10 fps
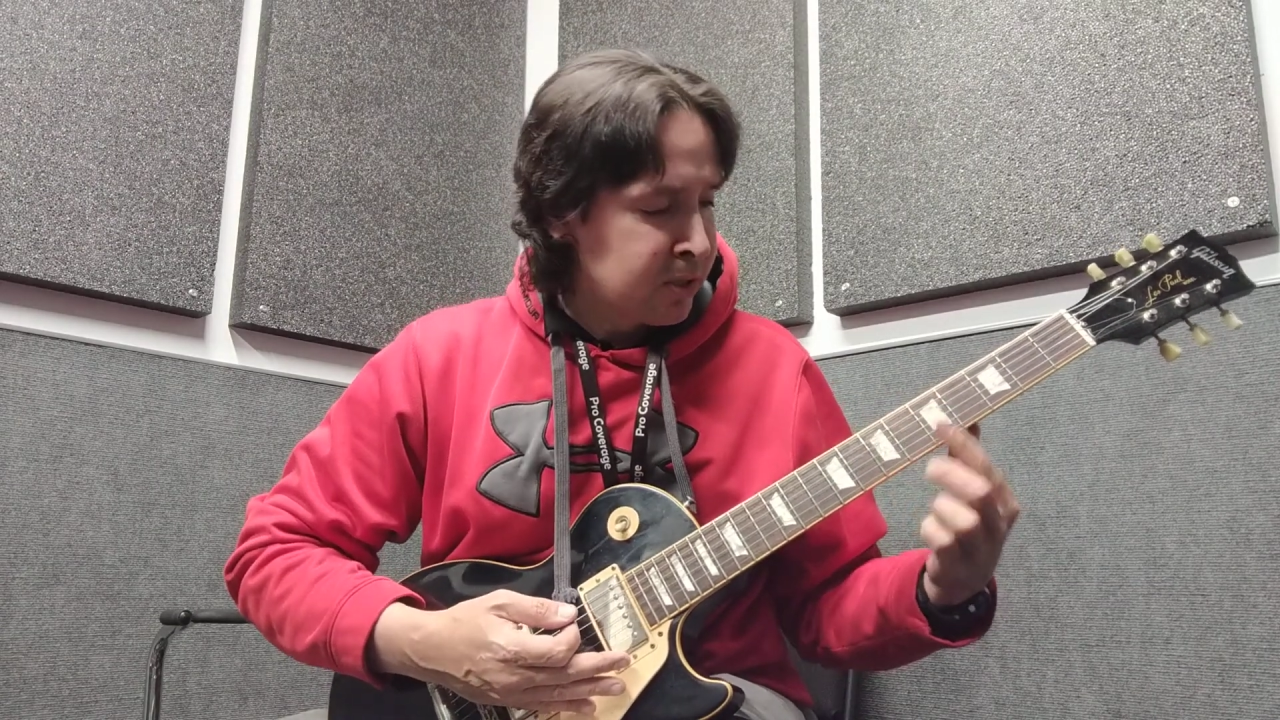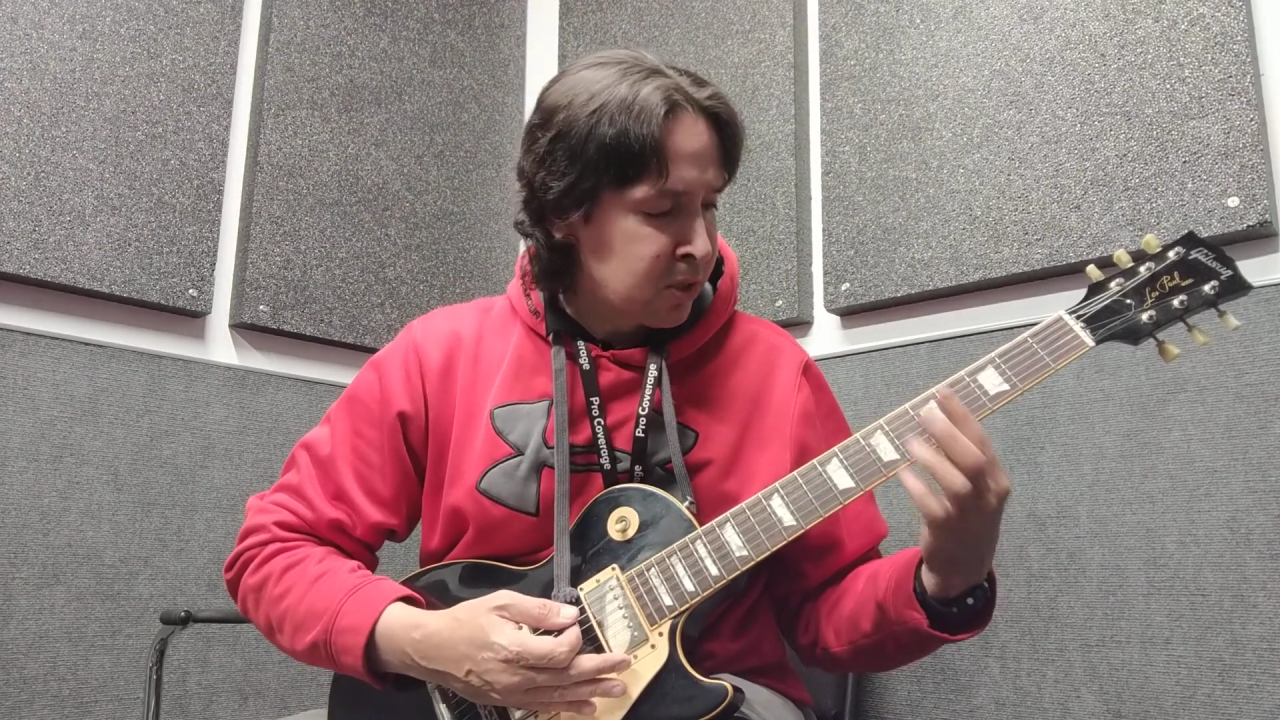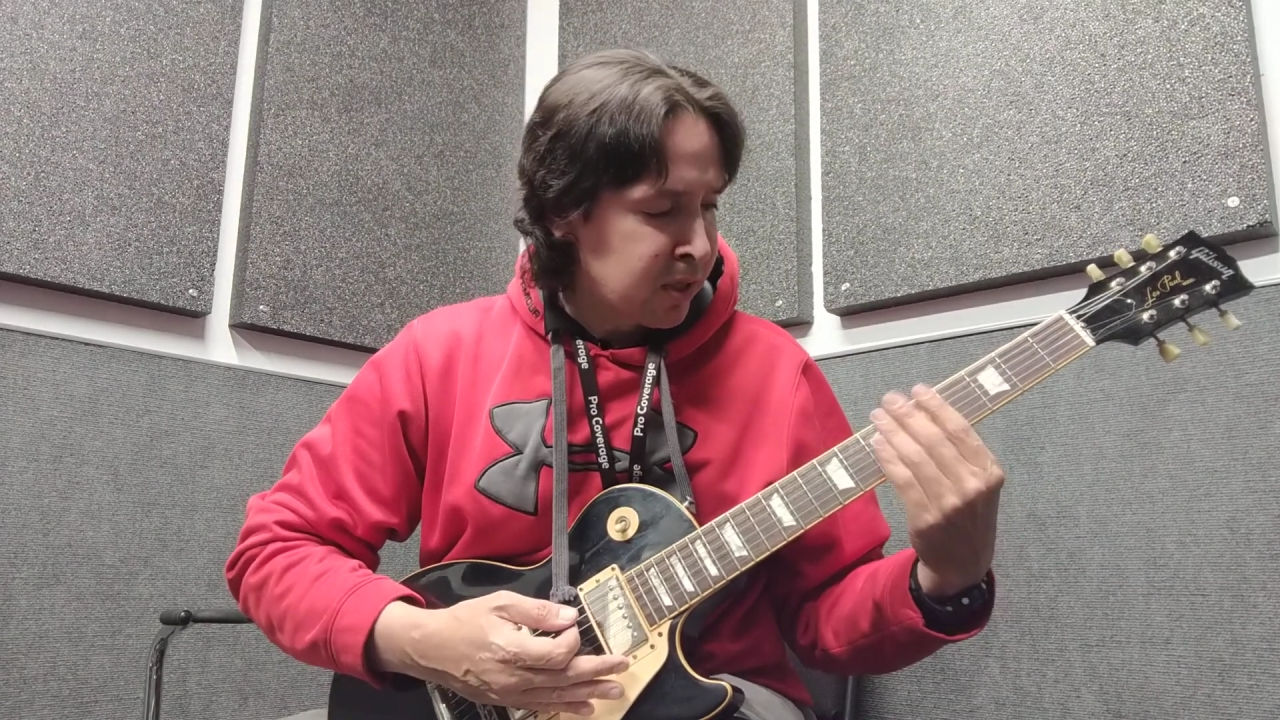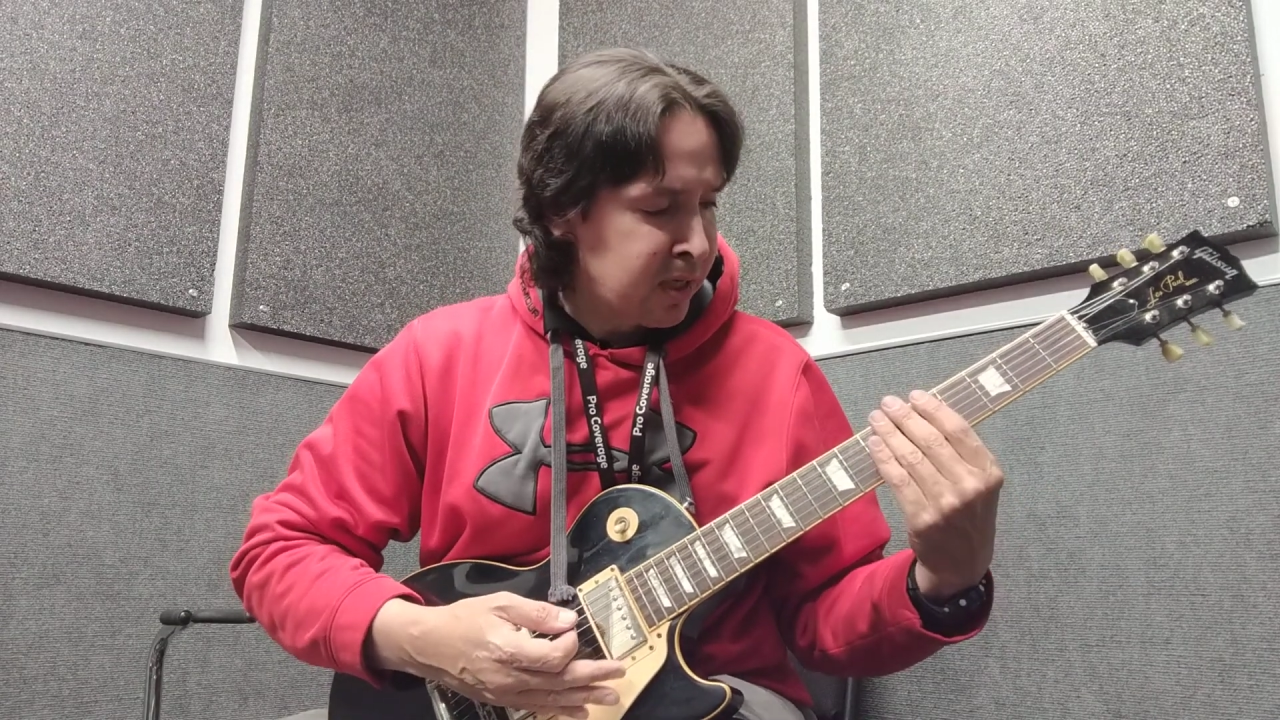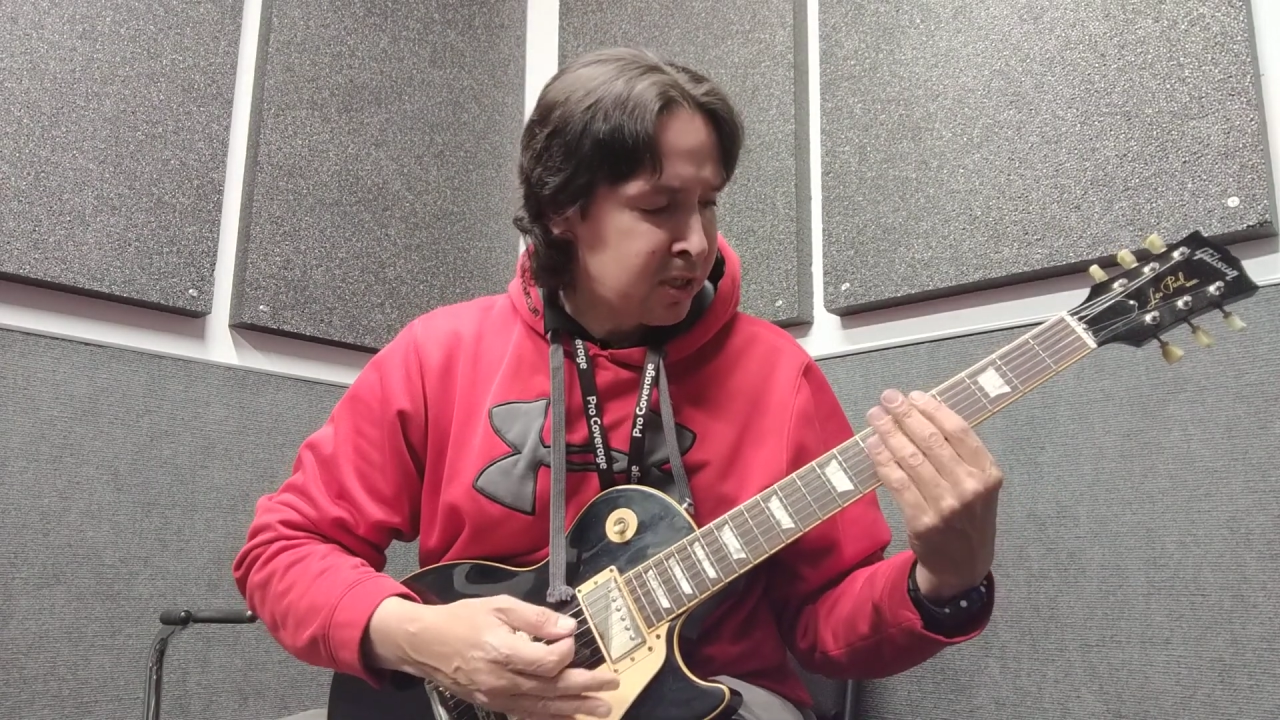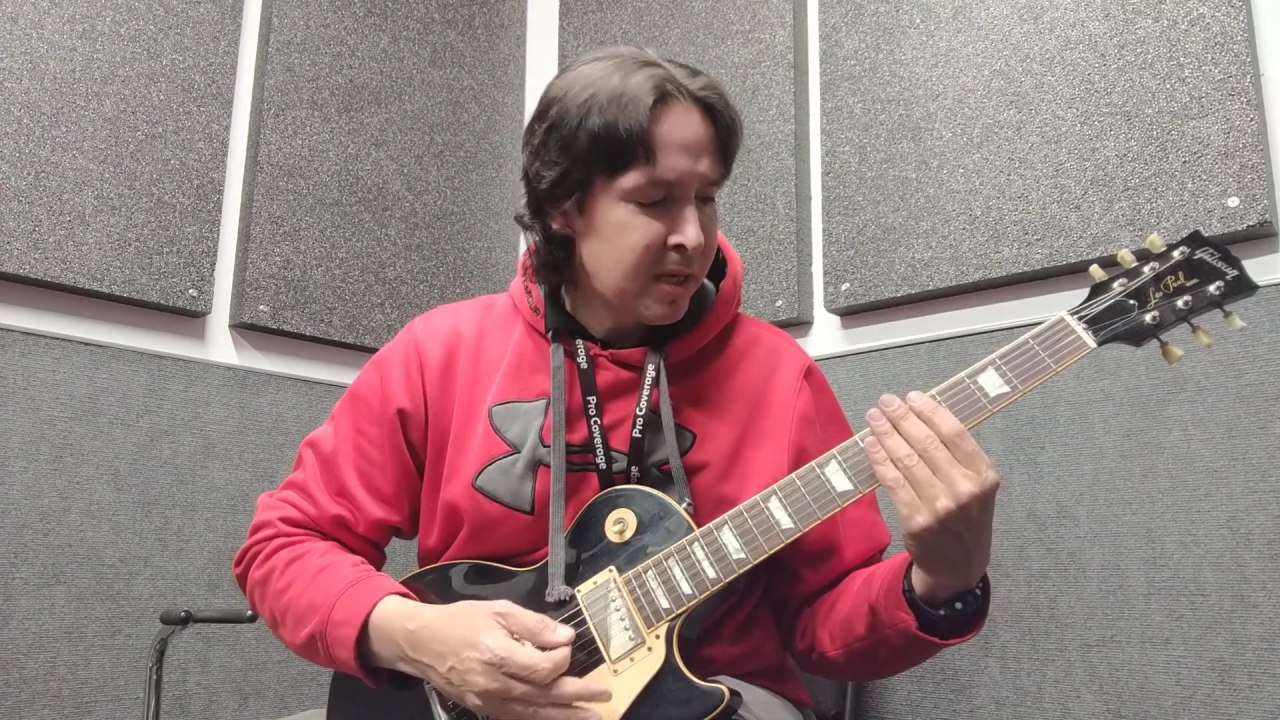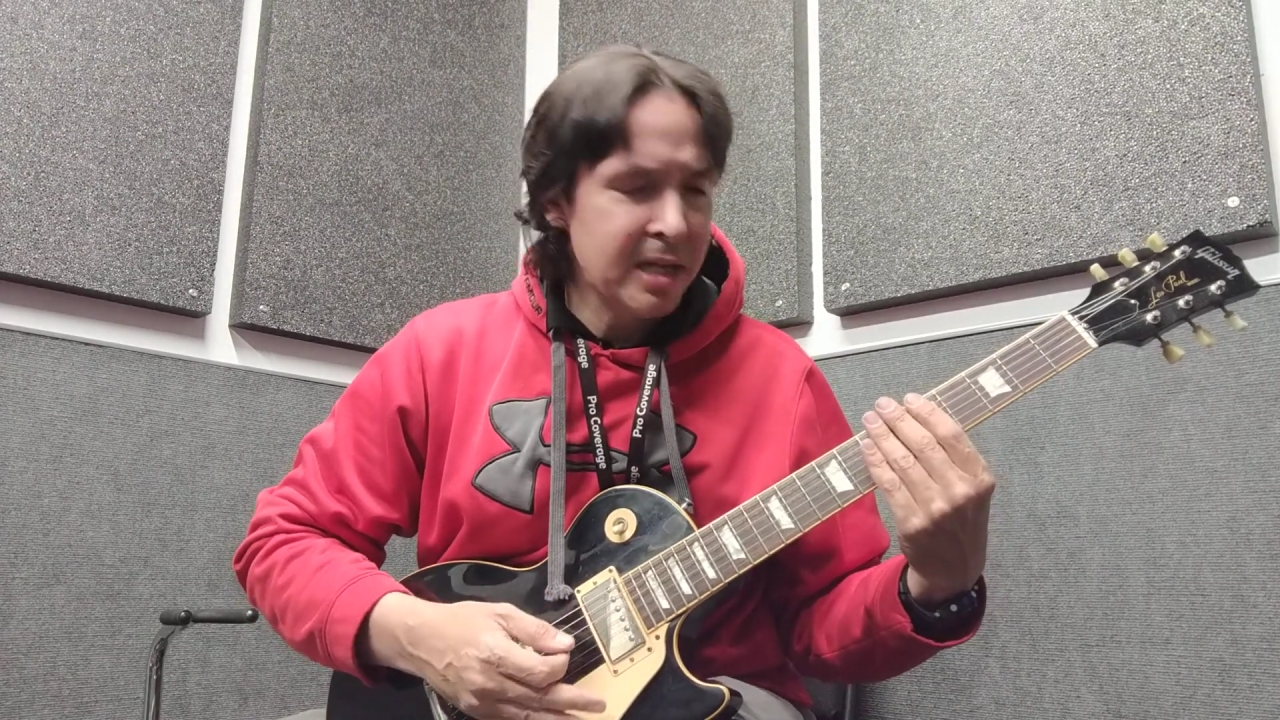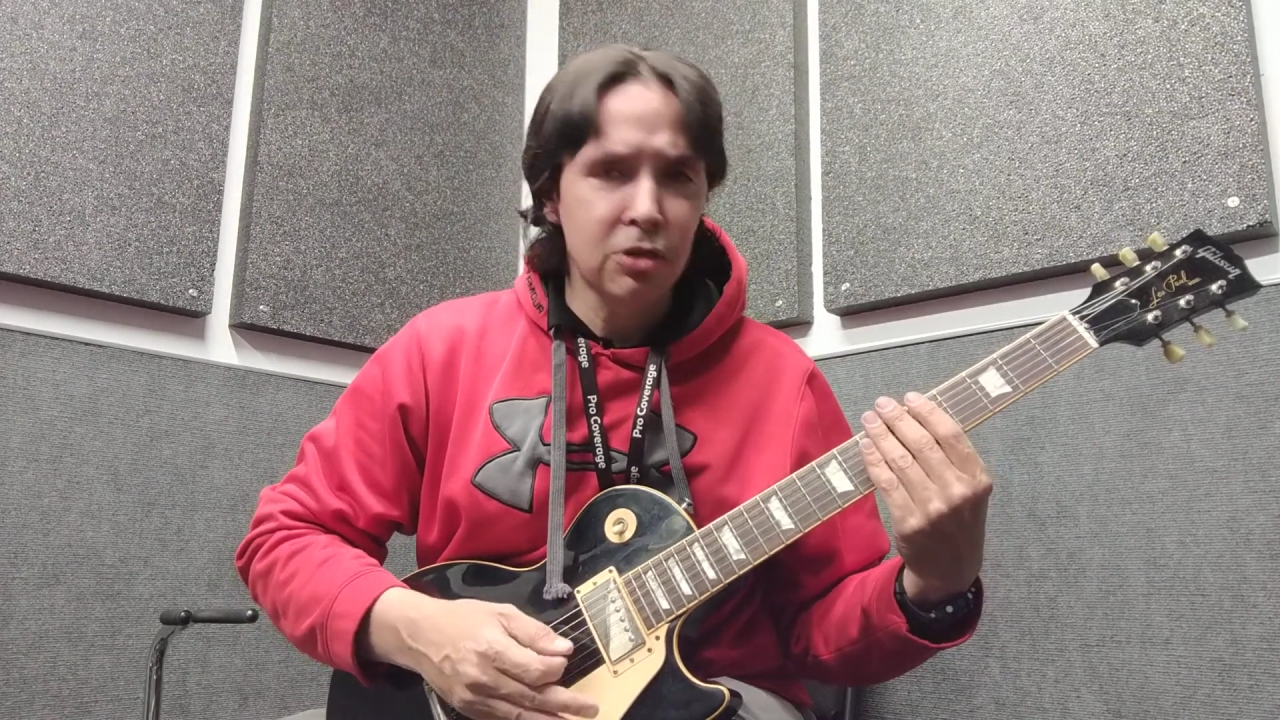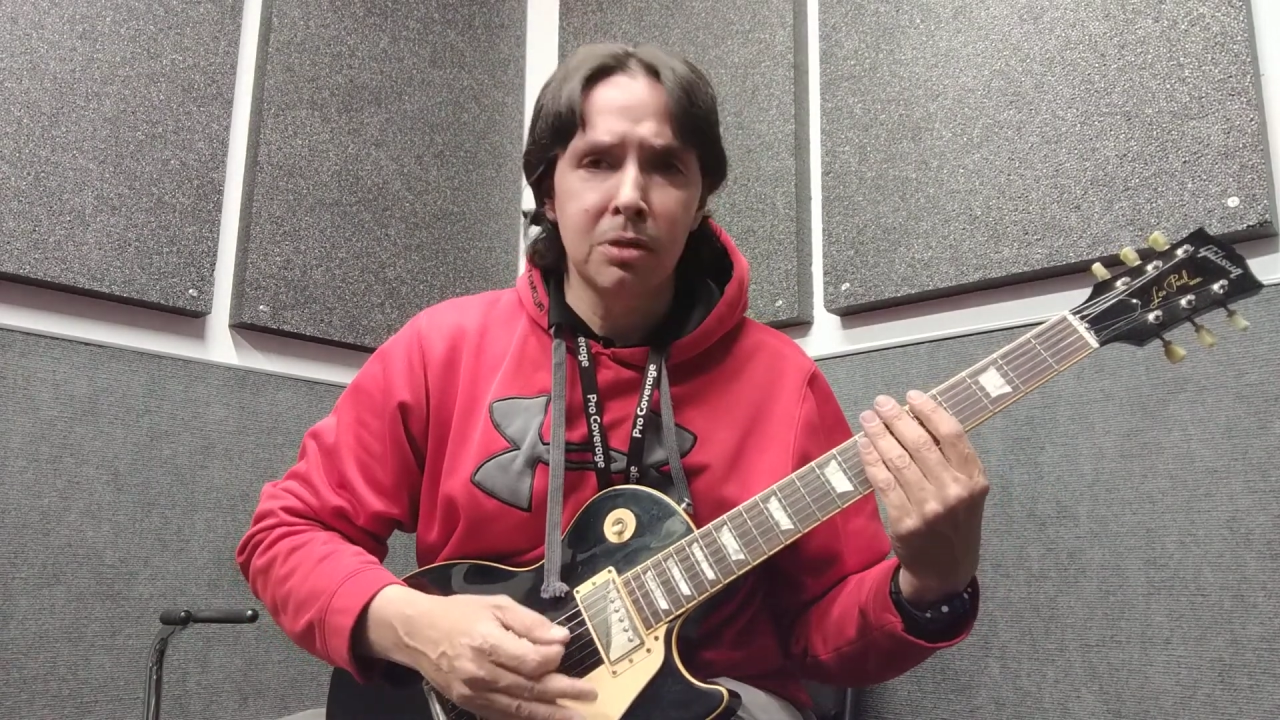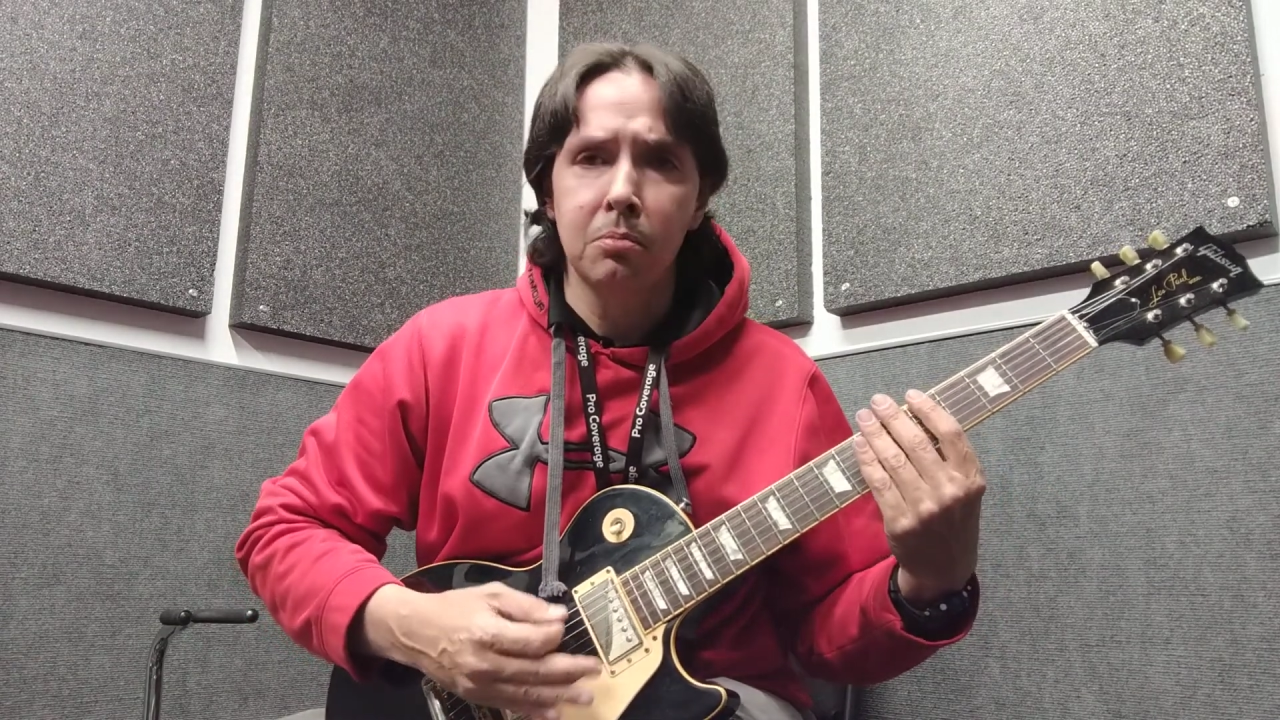So you need to
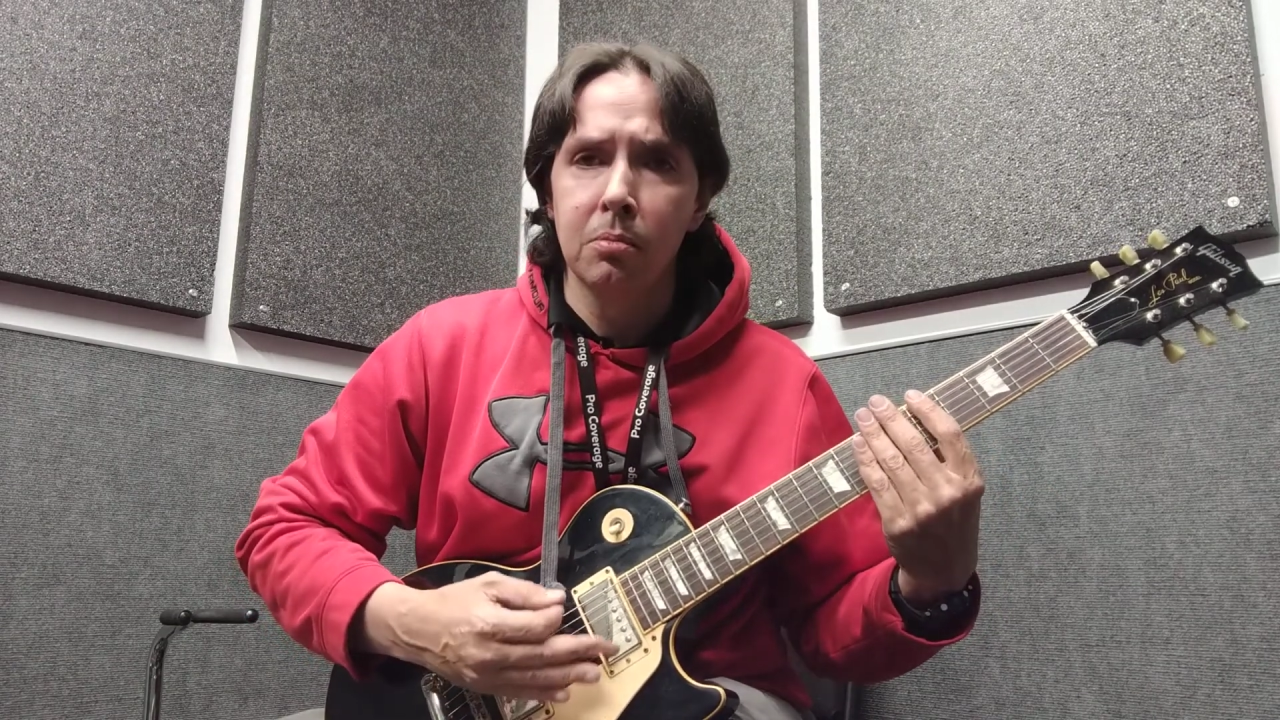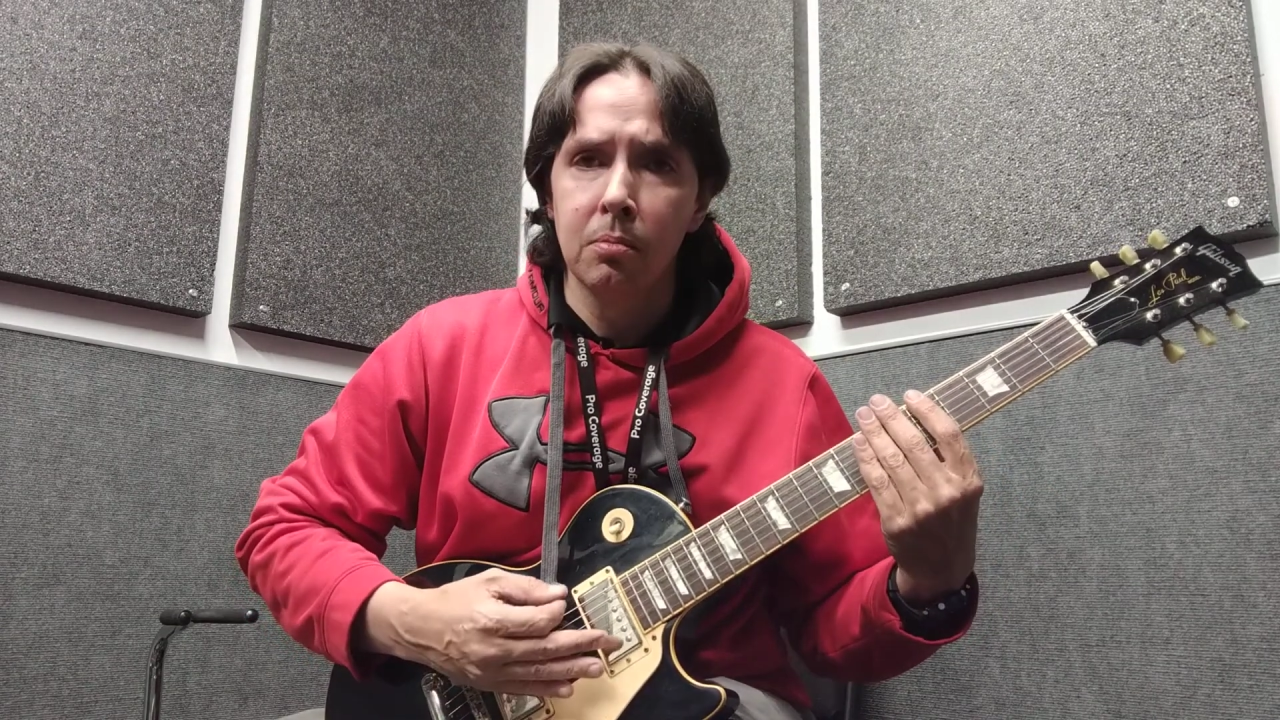actually